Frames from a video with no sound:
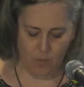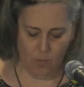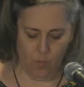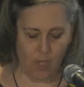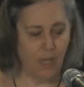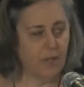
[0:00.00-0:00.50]

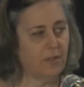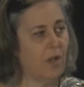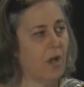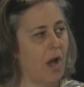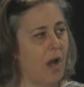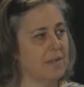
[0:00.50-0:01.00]
What are the
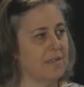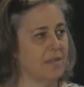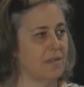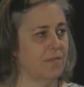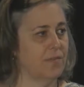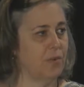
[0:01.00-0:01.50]

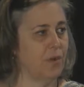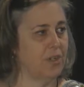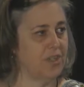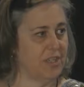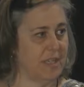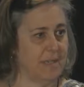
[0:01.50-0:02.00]
causes of
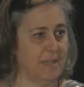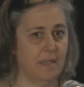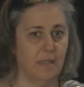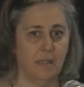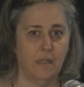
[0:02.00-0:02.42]
shortages